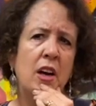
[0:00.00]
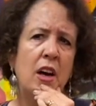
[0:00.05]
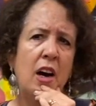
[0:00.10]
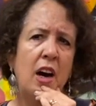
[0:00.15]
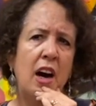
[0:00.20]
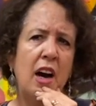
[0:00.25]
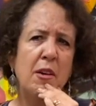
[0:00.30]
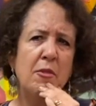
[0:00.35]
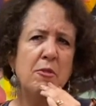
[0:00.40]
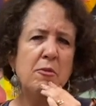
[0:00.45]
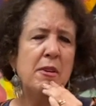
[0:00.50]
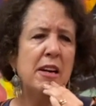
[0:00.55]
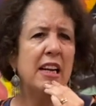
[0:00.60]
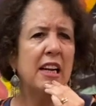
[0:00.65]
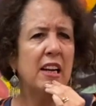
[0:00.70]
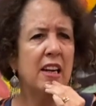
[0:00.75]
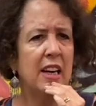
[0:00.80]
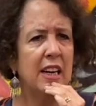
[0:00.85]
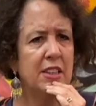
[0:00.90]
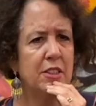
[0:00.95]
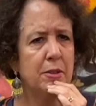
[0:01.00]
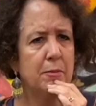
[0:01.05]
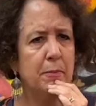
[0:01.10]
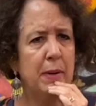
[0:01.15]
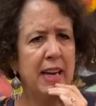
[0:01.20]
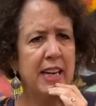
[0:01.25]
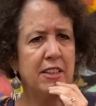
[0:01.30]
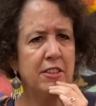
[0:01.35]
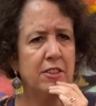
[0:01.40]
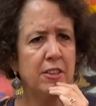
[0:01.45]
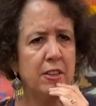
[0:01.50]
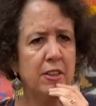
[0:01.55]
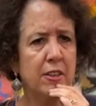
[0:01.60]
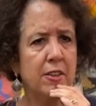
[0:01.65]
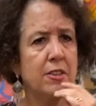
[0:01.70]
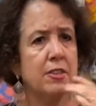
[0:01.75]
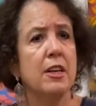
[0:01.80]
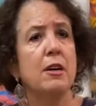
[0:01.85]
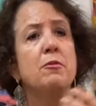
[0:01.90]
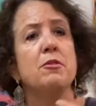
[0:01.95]
I would really like to paint her
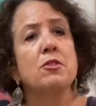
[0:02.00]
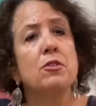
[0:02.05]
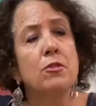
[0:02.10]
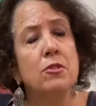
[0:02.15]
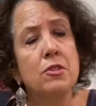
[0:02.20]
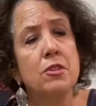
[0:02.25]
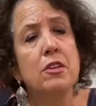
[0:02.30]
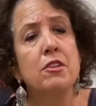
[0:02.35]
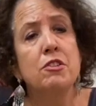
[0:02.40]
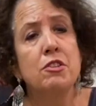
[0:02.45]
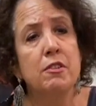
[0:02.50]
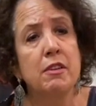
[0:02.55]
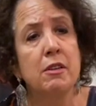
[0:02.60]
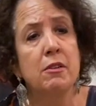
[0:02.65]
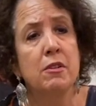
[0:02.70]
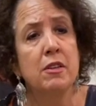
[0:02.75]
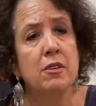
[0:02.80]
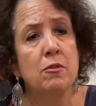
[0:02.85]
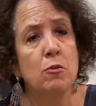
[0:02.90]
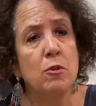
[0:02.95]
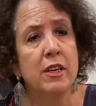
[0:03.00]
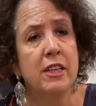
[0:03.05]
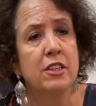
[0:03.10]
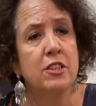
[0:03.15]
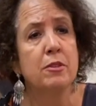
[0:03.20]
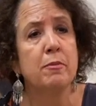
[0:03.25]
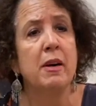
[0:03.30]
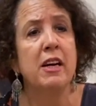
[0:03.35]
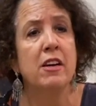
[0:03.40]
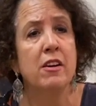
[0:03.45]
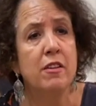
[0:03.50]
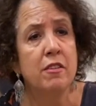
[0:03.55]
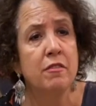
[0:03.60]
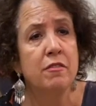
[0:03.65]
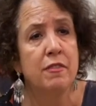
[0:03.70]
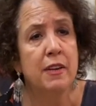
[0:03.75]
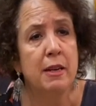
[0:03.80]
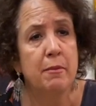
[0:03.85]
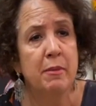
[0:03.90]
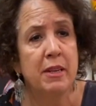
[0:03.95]
because I was also doing work into my own
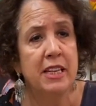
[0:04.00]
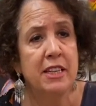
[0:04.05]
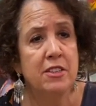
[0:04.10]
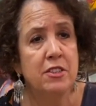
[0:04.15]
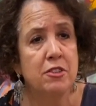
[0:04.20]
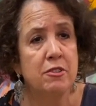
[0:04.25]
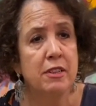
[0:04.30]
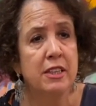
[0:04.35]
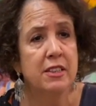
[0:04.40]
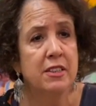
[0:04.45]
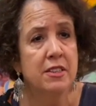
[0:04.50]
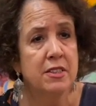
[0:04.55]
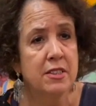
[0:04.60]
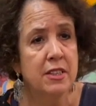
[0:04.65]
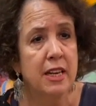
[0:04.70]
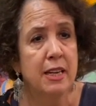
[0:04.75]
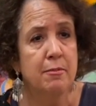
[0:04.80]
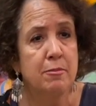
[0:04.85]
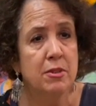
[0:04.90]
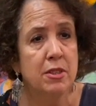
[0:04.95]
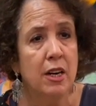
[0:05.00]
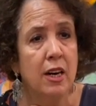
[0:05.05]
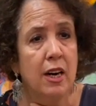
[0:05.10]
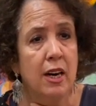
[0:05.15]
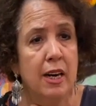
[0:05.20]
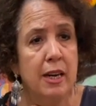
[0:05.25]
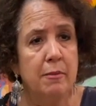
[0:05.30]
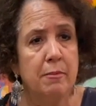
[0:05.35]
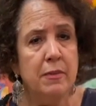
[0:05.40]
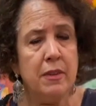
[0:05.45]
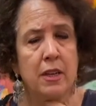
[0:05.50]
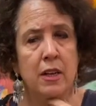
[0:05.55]
family history at the same time.